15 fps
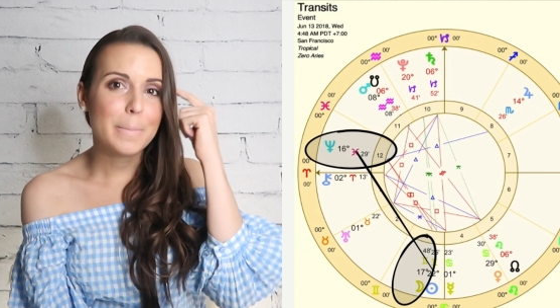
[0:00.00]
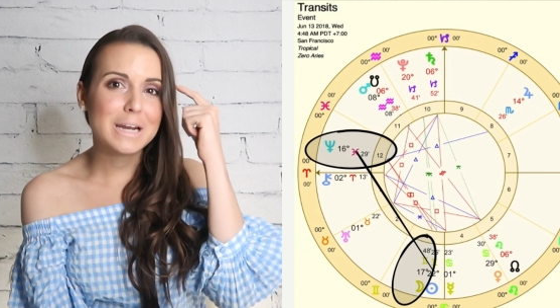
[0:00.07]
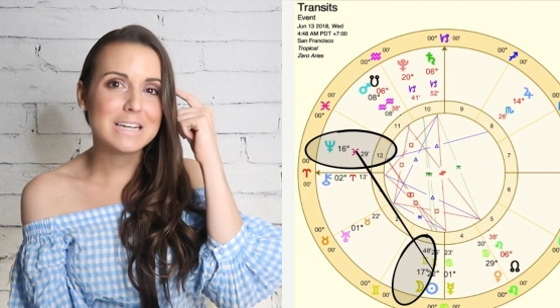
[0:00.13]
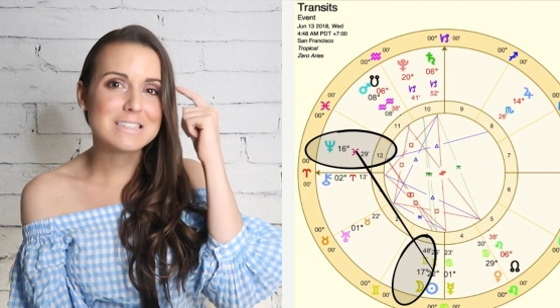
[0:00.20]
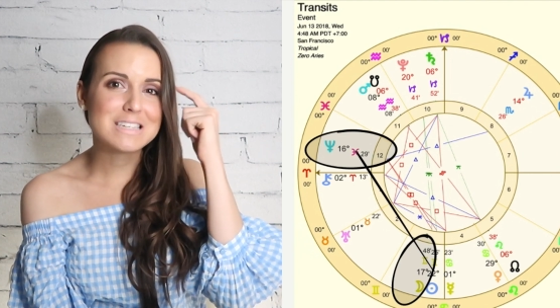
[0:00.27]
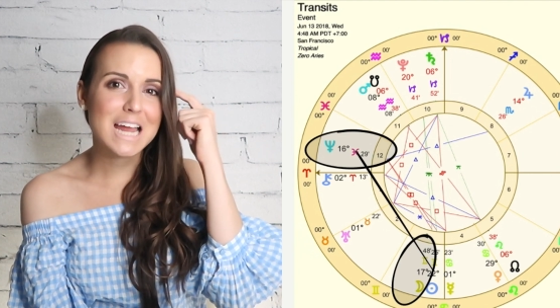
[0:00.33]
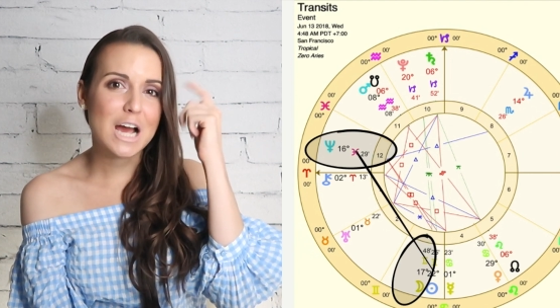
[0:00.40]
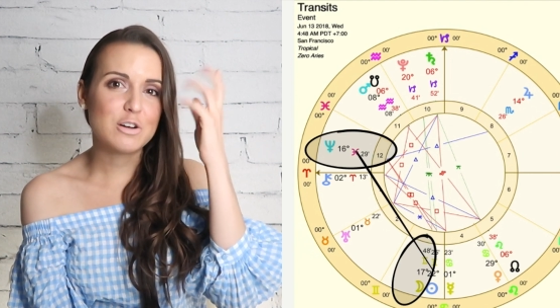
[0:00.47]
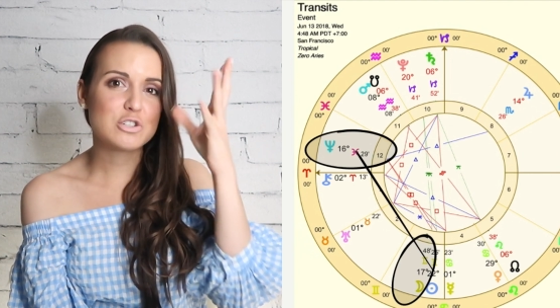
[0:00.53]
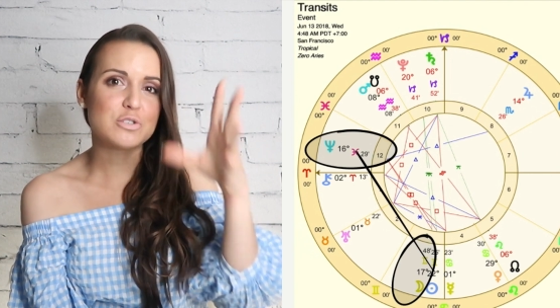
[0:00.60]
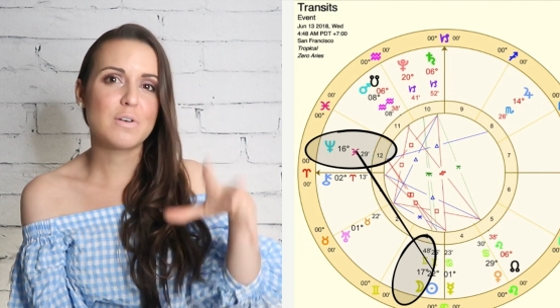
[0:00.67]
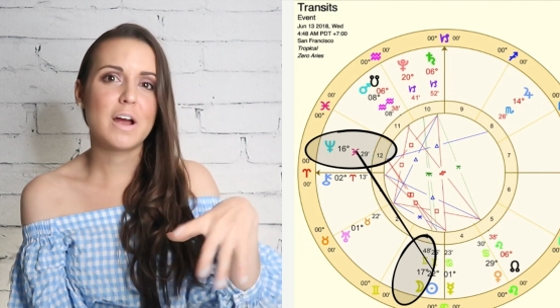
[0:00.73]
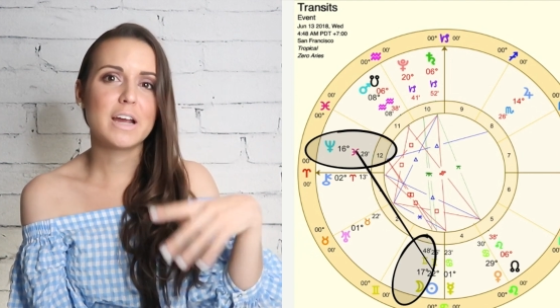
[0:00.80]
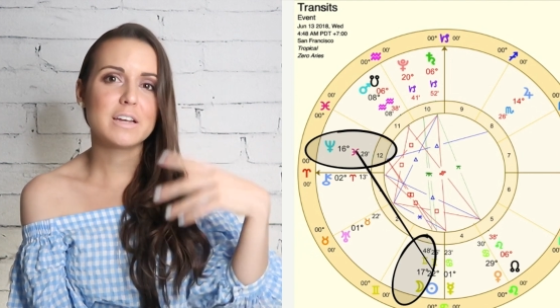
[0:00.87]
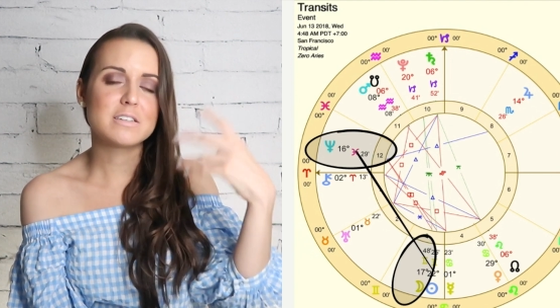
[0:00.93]
but it it's now
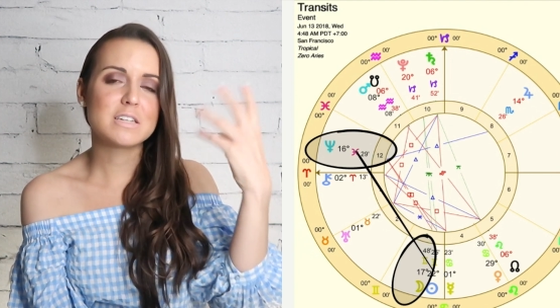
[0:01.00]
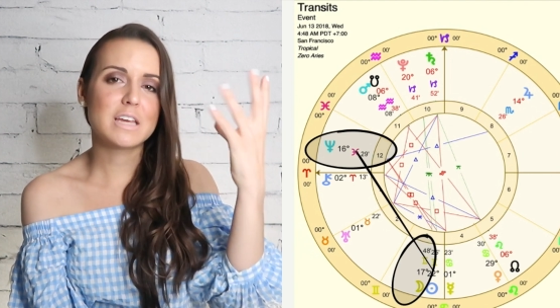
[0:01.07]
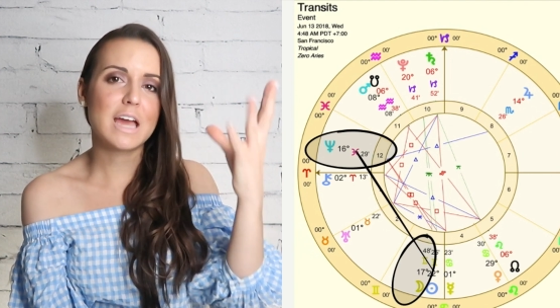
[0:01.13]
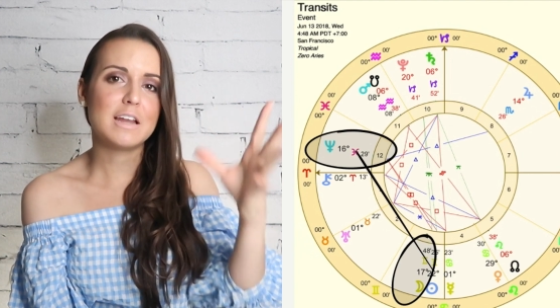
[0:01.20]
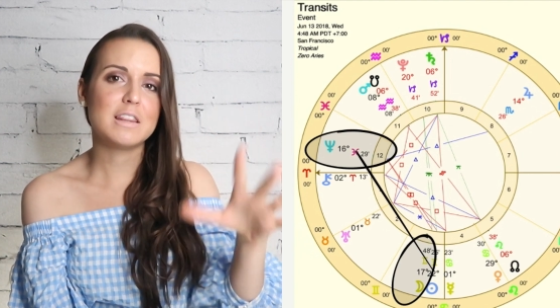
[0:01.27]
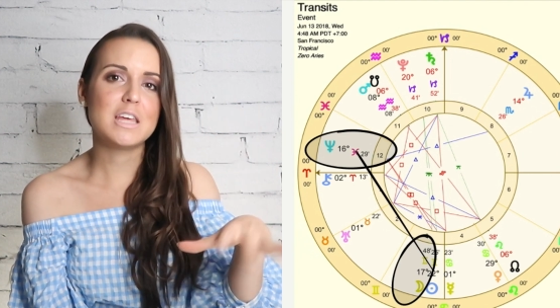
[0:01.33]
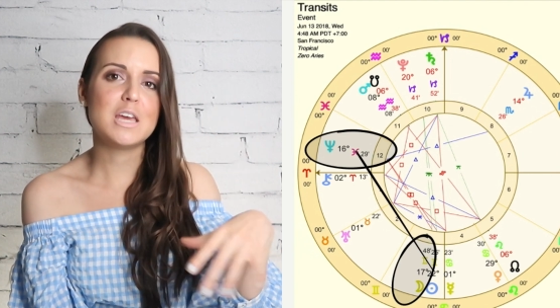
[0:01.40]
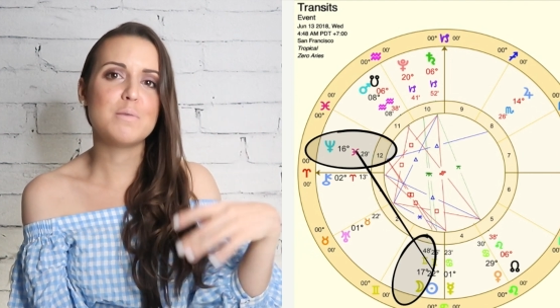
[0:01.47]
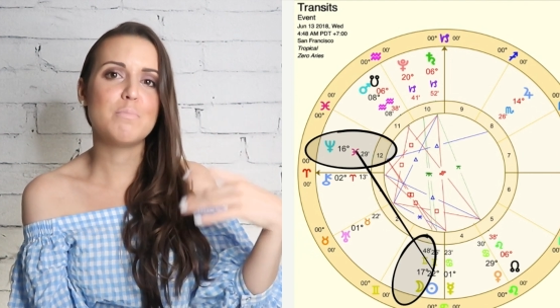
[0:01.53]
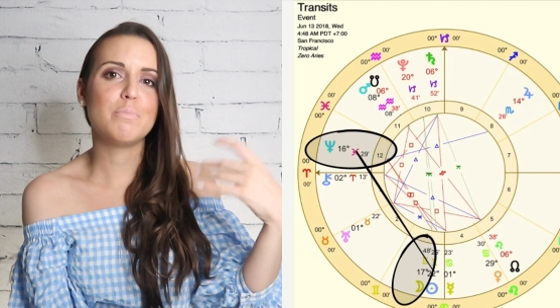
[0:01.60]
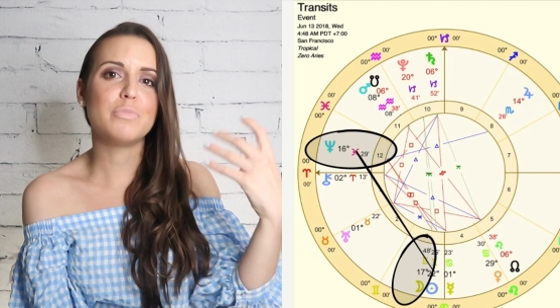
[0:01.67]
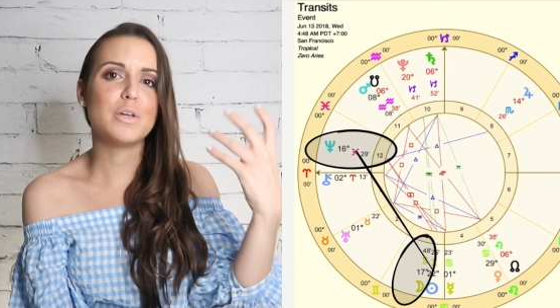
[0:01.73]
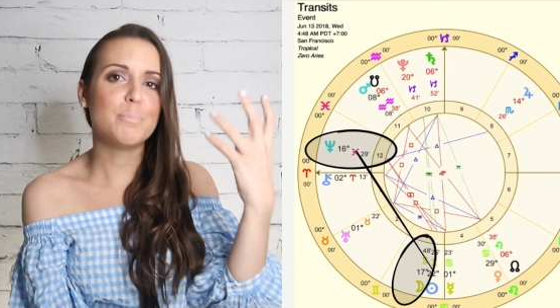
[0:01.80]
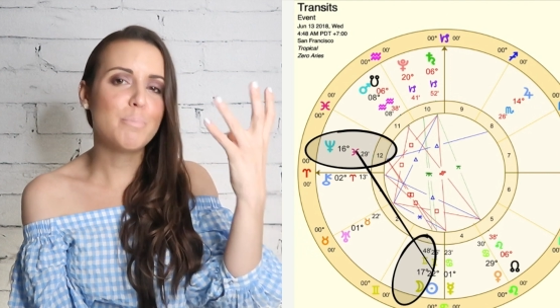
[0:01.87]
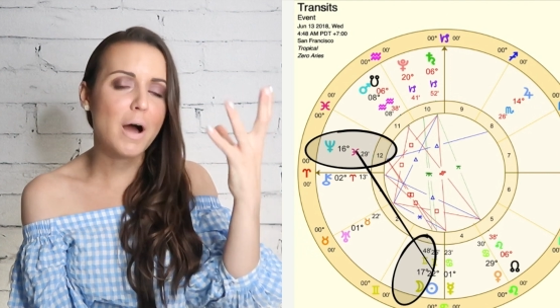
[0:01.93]
trying to get the,
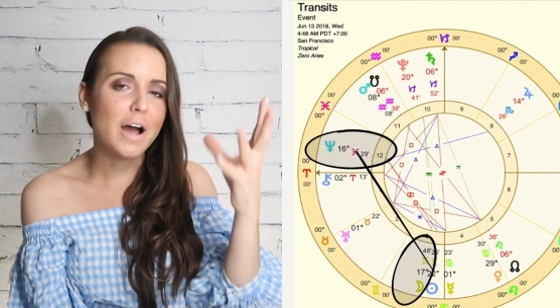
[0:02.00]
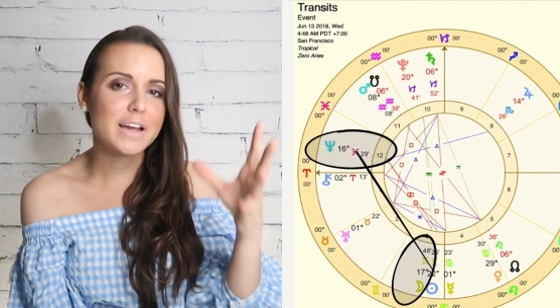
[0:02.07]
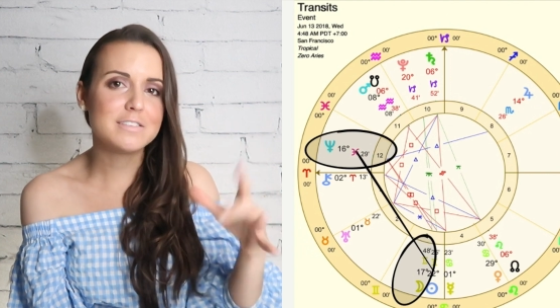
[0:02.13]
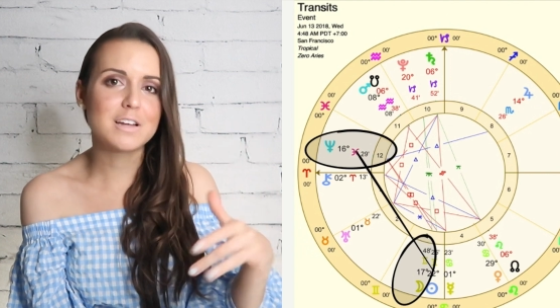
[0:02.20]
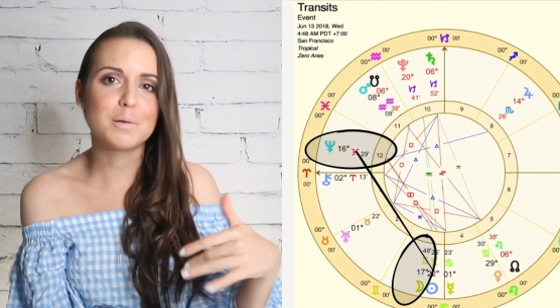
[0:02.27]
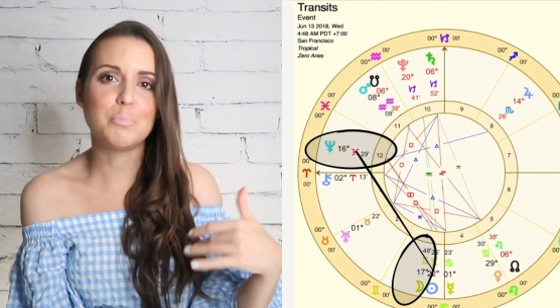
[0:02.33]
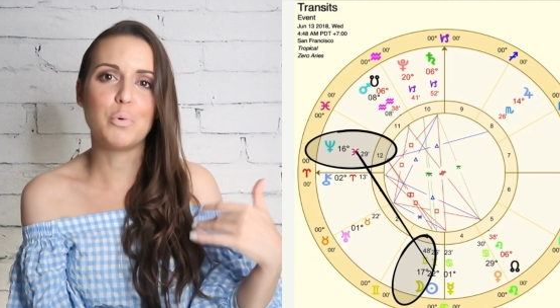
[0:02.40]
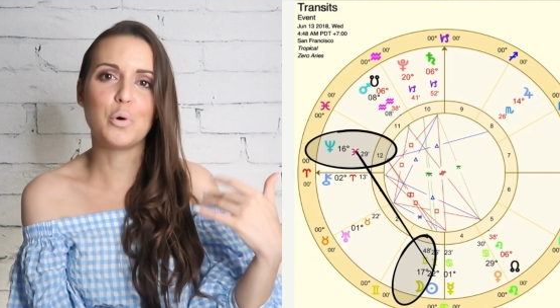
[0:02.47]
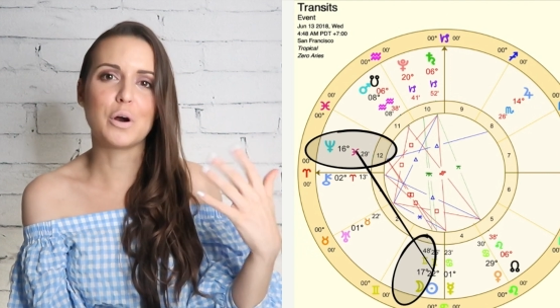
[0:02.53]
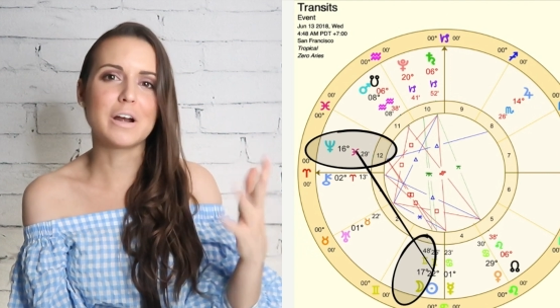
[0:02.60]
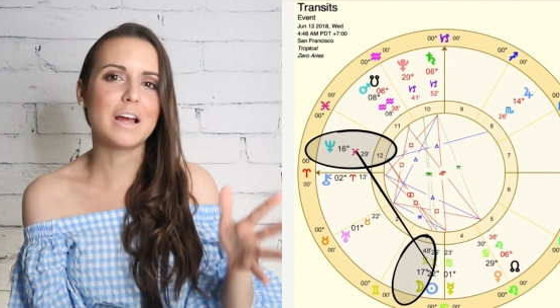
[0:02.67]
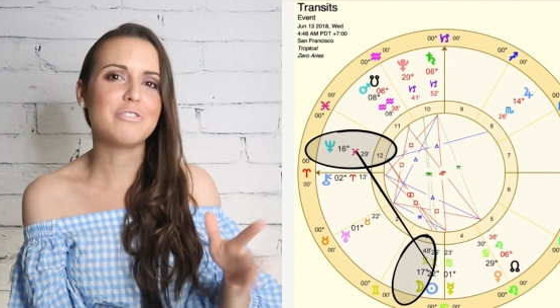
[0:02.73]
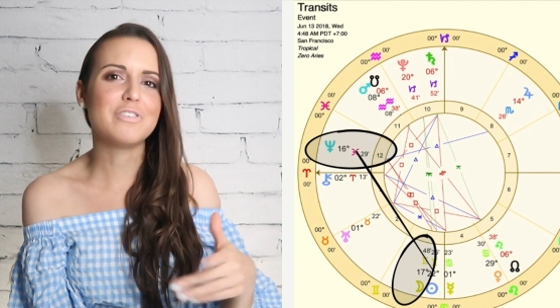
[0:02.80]
the mind on board.